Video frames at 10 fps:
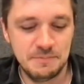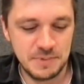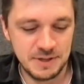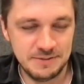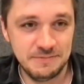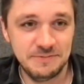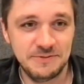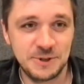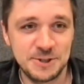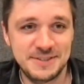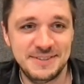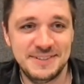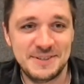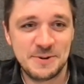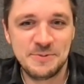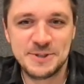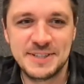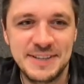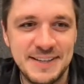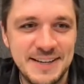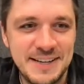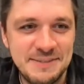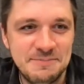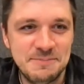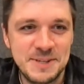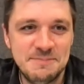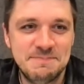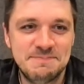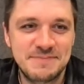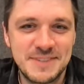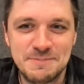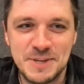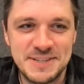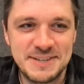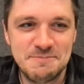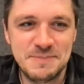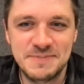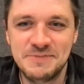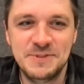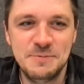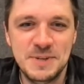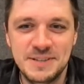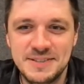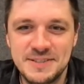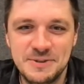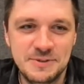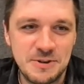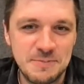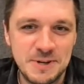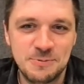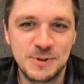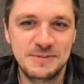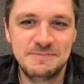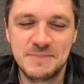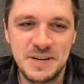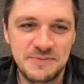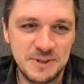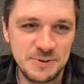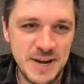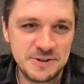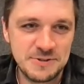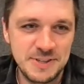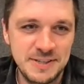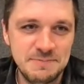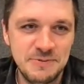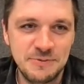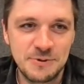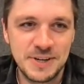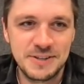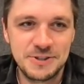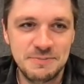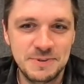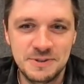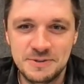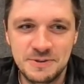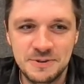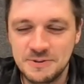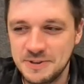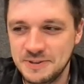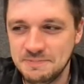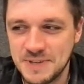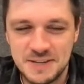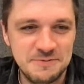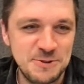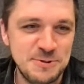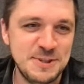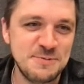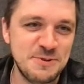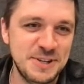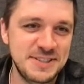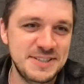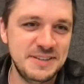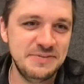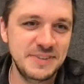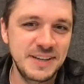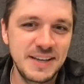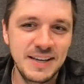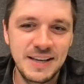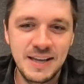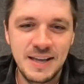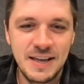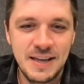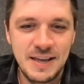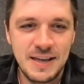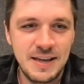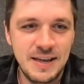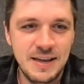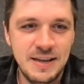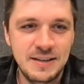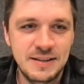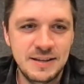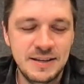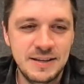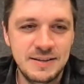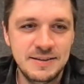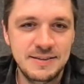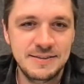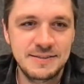But first, obviously, I may spend some a few minutes to talk about what Metaflow actually is before I jump into all the kind of juicy Kubernetes stuff. And uh,